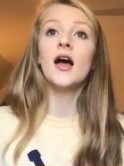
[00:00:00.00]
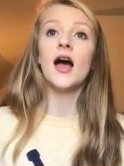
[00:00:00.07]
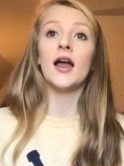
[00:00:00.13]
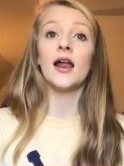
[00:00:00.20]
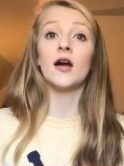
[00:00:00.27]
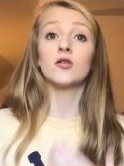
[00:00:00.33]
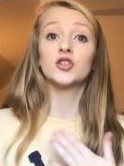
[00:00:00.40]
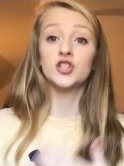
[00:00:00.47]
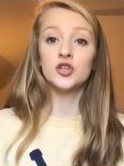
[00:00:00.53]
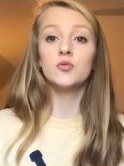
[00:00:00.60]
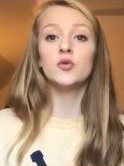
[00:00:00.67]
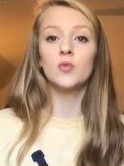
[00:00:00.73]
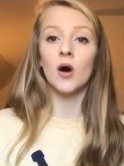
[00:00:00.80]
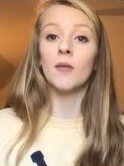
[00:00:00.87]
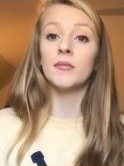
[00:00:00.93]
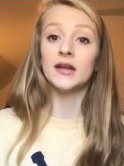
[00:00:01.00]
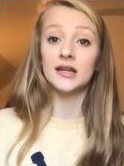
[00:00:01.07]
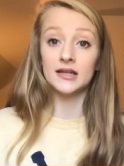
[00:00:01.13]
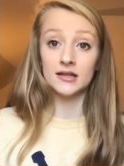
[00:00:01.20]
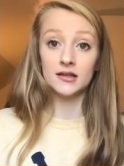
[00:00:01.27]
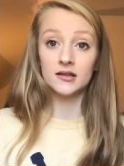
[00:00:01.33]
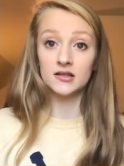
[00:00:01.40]
and how she would want
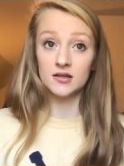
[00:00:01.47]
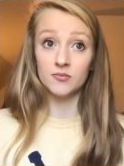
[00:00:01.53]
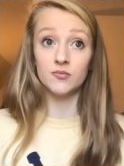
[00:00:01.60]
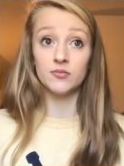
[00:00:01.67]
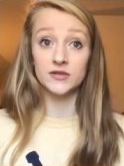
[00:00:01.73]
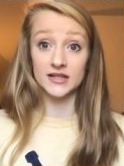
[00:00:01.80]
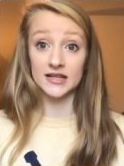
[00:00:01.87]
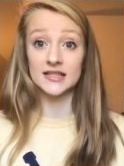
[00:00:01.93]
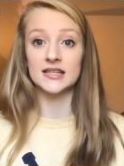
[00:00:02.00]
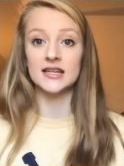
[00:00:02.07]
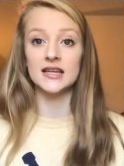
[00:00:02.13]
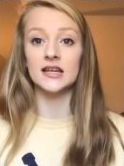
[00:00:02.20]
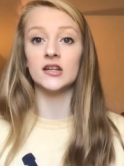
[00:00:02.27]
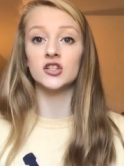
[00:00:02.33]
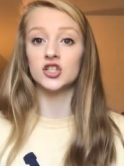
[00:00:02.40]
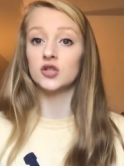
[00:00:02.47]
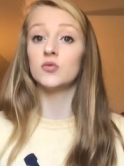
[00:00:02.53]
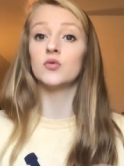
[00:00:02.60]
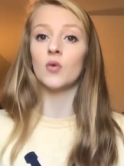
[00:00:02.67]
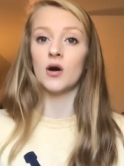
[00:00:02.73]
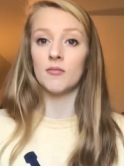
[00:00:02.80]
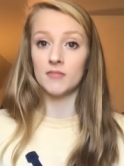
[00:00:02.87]
me to succeed and she
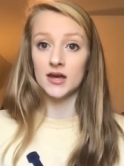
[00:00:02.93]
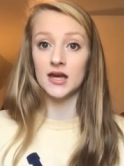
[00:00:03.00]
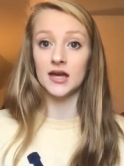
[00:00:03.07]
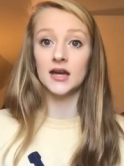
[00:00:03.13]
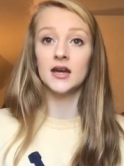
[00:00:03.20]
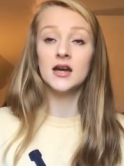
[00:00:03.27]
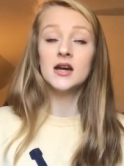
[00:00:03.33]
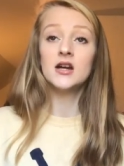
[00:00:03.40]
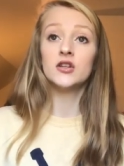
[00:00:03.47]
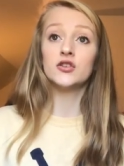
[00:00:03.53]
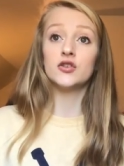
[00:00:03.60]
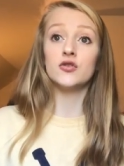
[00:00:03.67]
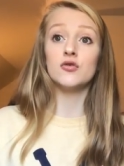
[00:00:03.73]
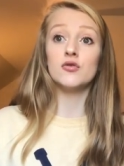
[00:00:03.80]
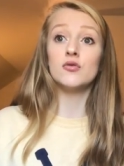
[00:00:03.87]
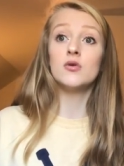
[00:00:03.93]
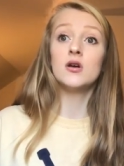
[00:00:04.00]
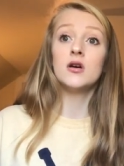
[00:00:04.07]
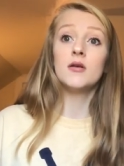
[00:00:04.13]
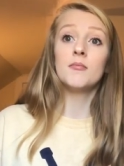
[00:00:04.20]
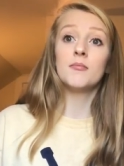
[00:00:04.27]
would want me to